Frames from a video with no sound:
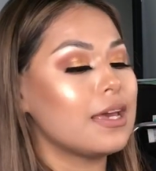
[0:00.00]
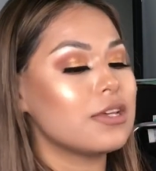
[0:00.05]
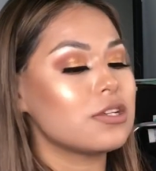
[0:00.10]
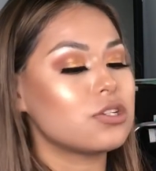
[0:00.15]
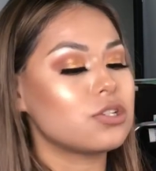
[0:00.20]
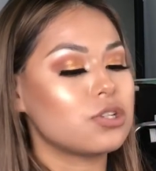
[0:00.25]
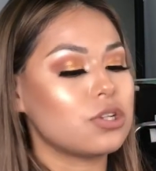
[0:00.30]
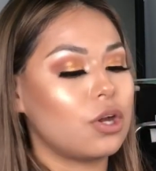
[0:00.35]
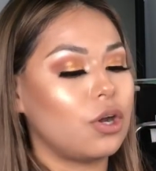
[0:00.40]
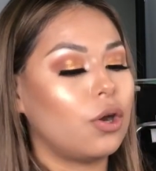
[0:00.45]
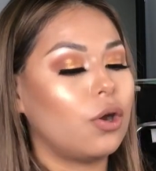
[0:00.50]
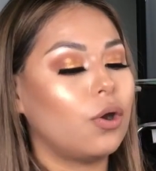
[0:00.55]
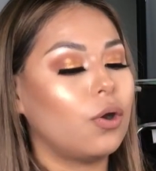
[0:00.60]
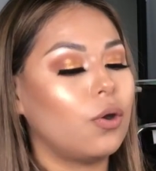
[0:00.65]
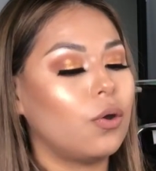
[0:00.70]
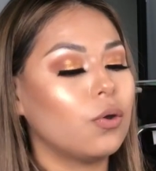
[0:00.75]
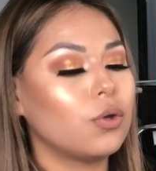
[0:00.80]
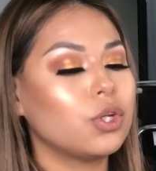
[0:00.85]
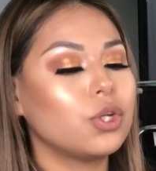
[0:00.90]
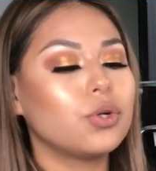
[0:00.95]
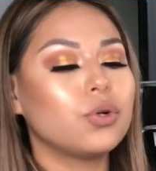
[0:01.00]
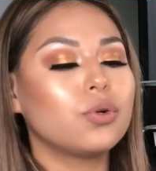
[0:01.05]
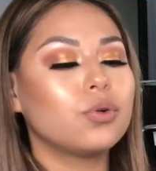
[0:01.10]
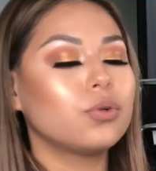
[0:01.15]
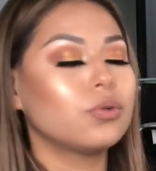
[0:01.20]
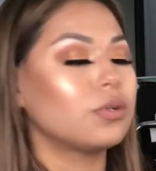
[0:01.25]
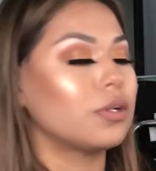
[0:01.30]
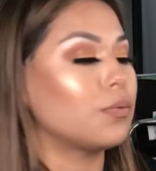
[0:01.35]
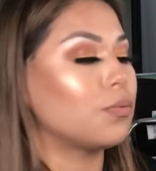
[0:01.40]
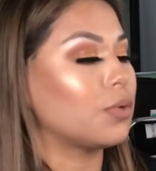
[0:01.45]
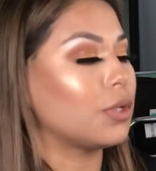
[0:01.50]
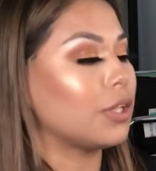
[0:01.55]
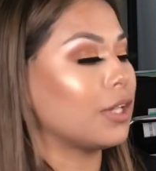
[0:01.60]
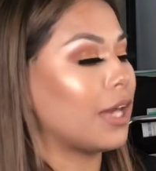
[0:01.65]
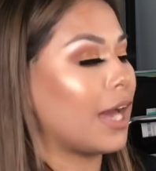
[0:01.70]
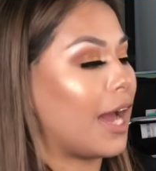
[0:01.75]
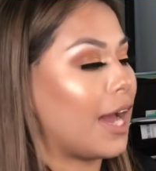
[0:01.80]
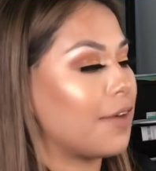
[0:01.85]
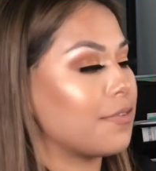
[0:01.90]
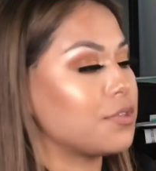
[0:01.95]
So you don't really
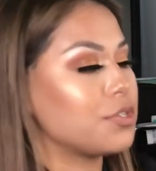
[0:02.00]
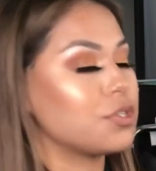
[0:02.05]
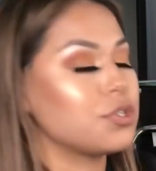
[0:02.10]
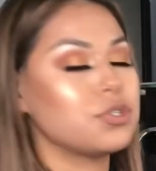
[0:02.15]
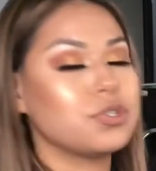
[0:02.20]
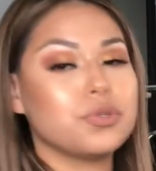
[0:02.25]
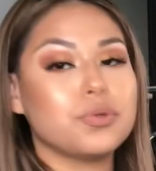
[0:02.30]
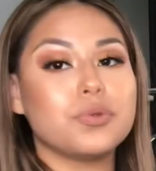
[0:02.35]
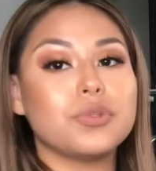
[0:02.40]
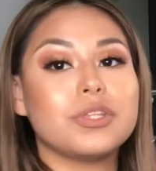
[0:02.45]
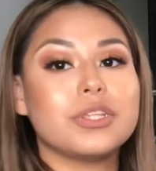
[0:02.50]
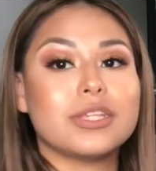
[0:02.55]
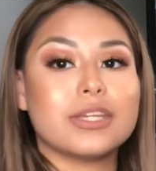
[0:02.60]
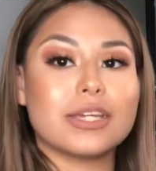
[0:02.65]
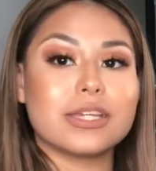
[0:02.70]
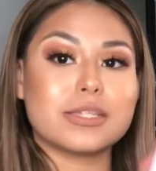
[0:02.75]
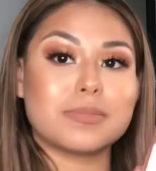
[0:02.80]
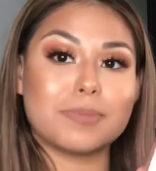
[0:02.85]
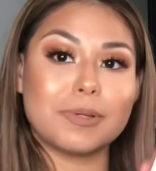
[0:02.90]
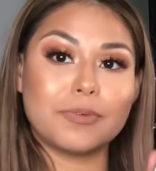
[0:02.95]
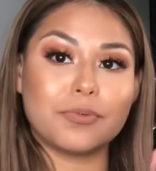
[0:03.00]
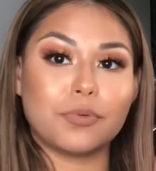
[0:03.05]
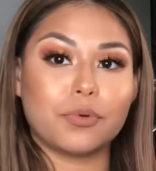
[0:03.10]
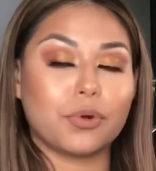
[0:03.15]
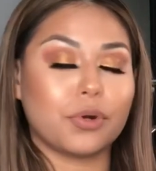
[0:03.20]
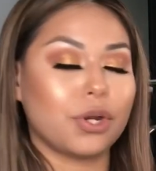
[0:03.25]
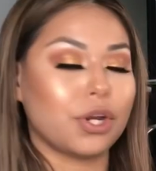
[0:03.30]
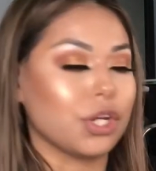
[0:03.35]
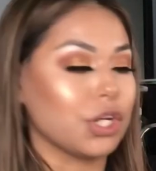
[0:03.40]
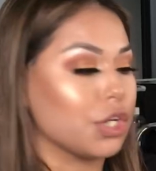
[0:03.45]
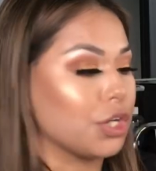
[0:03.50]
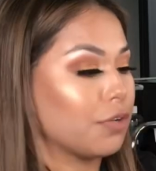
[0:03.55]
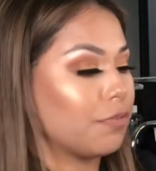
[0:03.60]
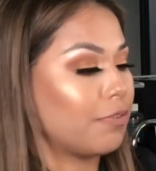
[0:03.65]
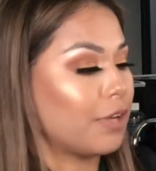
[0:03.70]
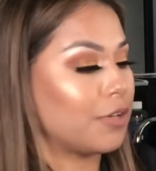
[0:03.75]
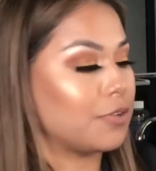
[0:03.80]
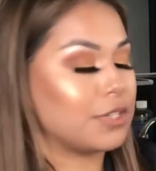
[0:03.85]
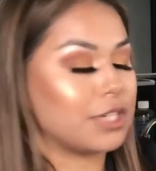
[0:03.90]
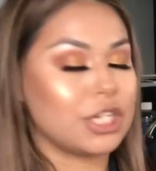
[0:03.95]
have to do this before your
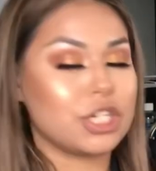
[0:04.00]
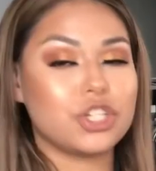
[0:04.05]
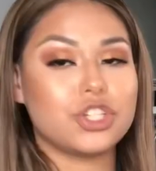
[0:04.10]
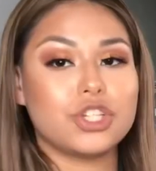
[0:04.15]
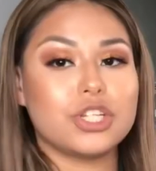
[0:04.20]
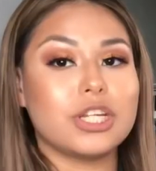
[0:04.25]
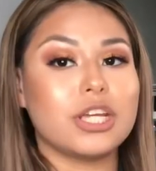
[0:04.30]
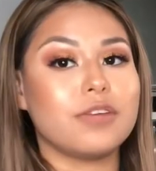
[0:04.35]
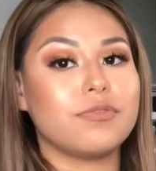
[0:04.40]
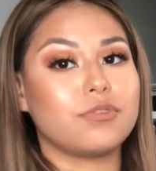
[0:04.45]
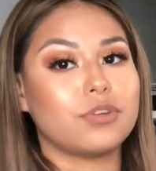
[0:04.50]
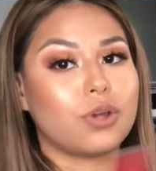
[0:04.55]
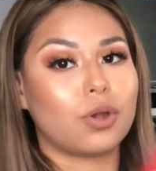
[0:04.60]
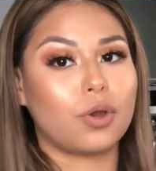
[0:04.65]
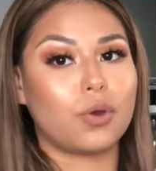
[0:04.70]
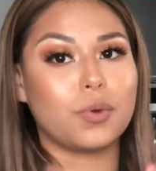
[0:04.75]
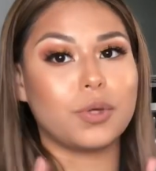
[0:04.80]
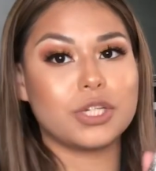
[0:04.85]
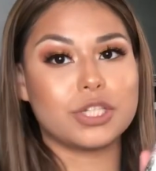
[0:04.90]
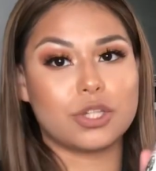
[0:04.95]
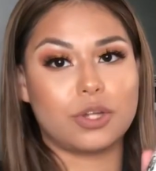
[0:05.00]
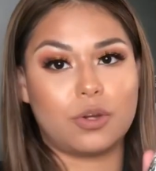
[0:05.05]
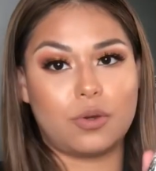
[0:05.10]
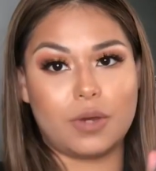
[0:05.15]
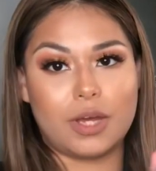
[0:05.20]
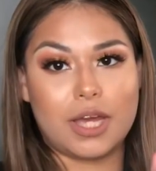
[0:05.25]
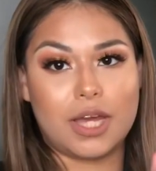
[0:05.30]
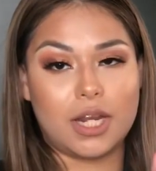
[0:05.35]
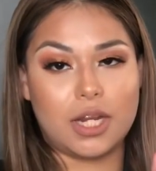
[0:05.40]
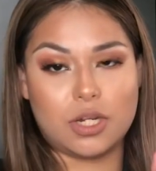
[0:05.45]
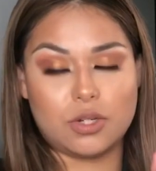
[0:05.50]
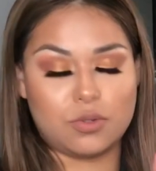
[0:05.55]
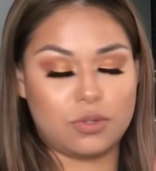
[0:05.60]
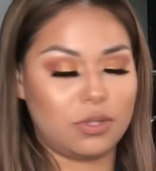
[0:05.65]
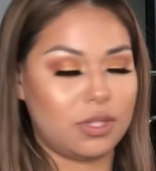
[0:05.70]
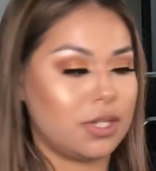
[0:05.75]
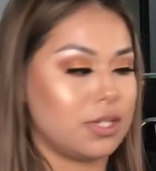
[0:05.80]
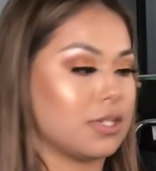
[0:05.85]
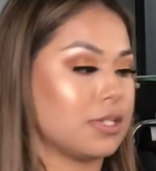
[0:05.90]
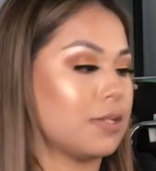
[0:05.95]
foundation if you're going to go ahead and do
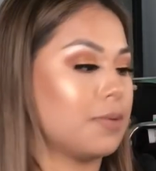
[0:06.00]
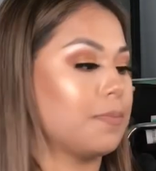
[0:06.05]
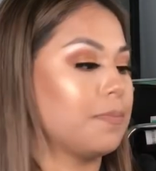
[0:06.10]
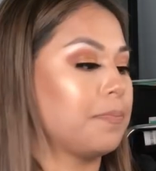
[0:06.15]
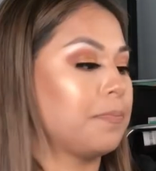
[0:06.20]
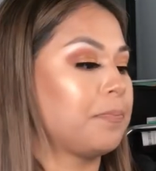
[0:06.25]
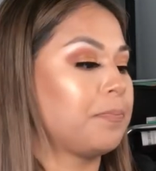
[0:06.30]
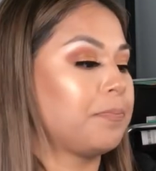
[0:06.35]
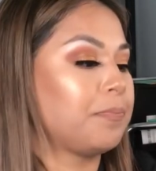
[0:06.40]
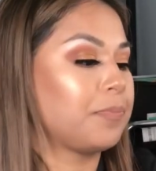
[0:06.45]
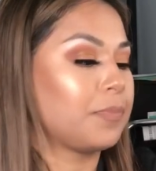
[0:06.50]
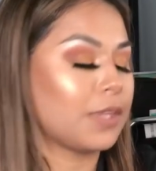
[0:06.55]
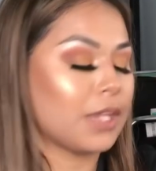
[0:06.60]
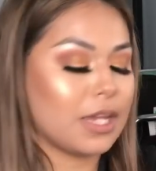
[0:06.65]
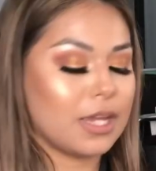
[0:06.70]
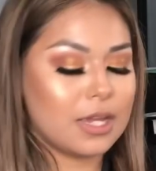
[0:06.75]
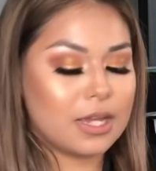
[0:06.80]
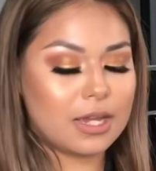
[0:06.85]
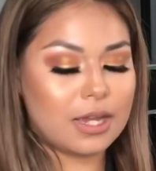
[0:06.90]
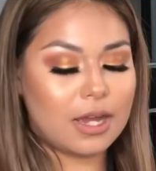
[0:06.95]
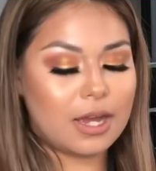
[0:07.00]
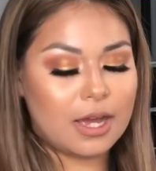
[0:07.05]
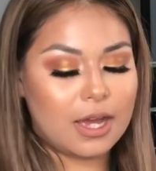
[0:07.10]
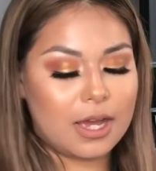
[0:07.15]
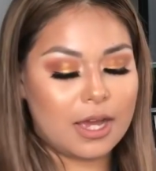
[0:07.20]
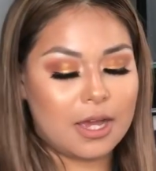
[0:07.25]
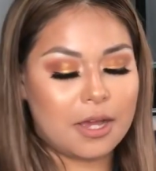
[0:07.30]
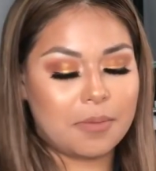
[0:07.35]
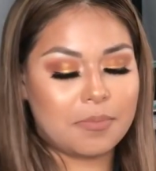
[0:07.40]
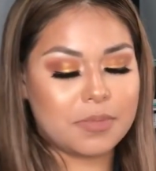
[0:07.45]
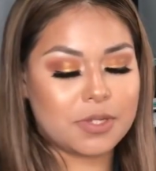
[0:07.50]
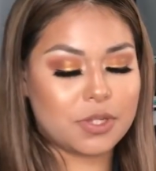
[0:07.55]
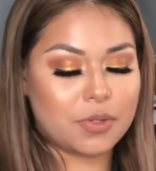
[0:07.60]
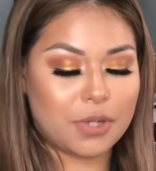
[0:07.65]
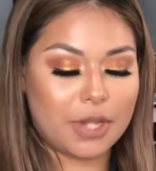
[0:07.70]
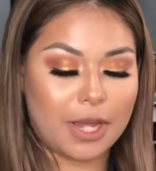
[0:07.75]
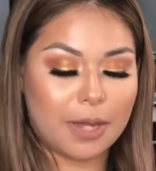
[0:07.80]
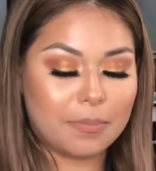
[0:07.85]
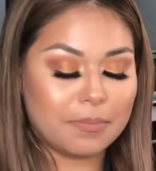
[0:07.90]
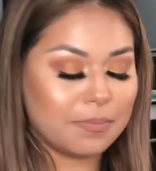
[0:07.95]
this. So
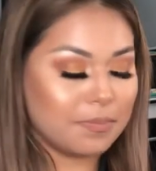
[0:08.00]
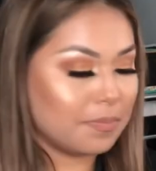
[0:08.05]
yeah.